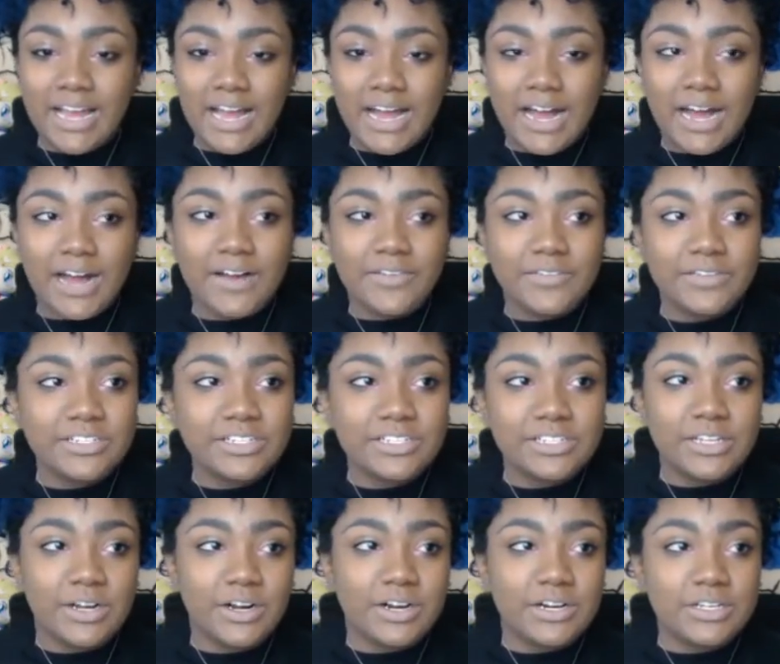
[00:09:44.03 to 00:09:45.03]
Originally,
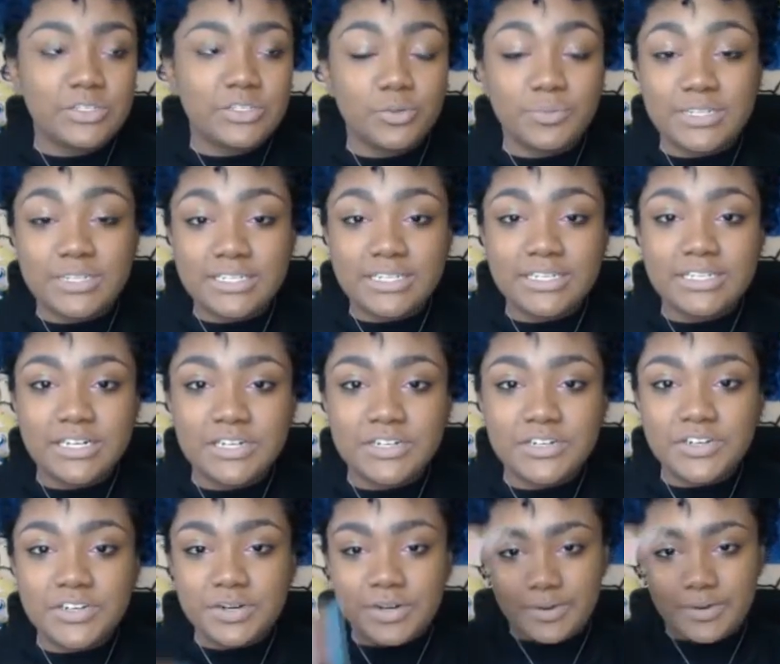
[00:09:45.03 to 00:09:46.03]
the artist told me $600,
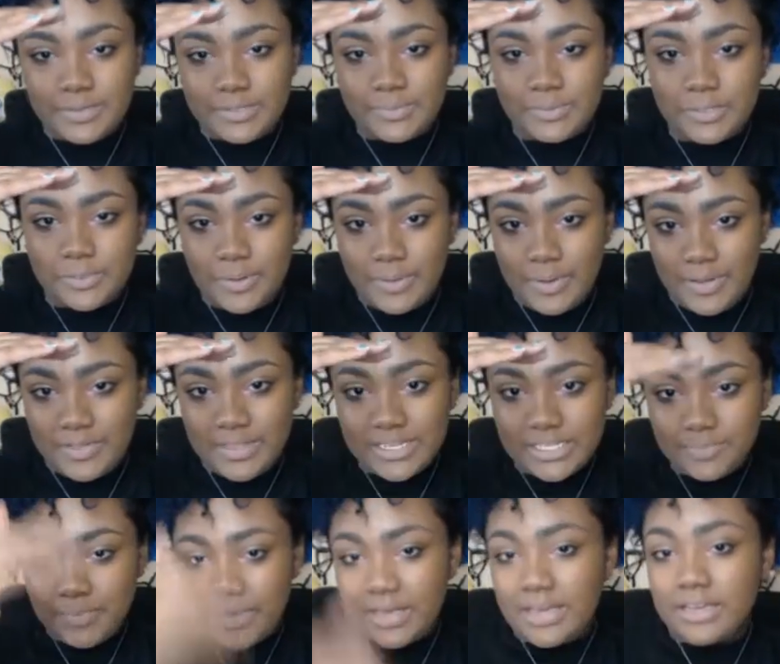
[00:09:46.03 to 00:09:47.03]
and it was supposed to be about this
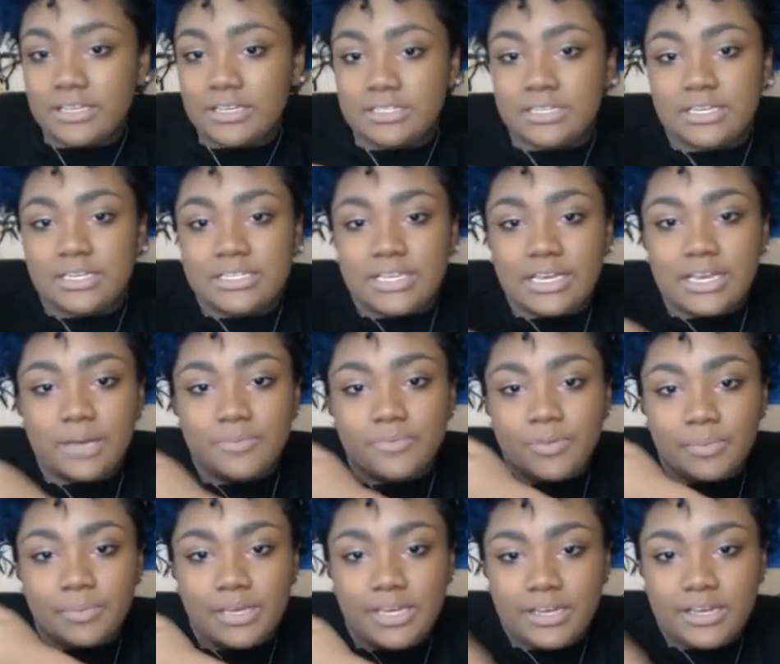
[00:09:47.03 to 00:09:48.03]
big. It's going to take up
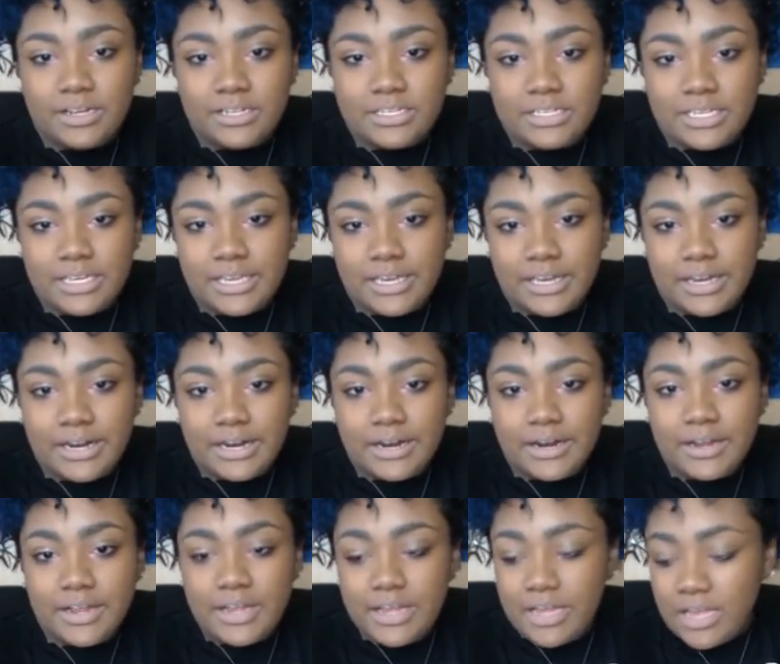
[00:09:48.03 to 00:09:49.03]
from here to here.
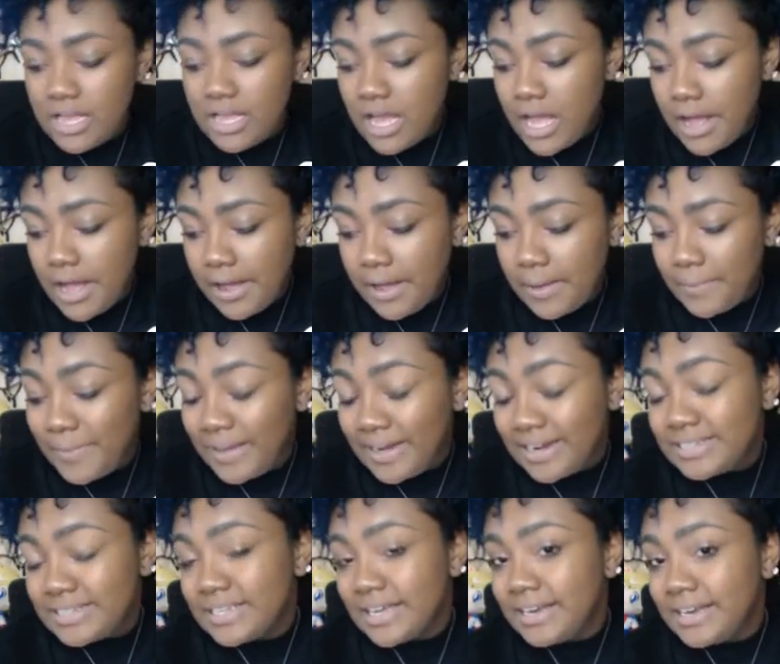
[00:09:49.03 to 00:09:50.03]
And I
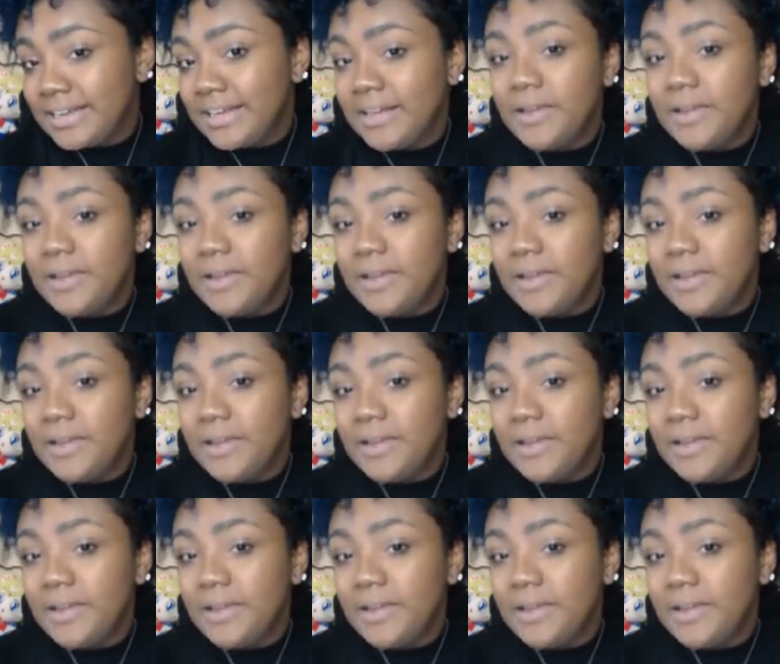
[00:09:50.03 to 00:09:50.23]
said,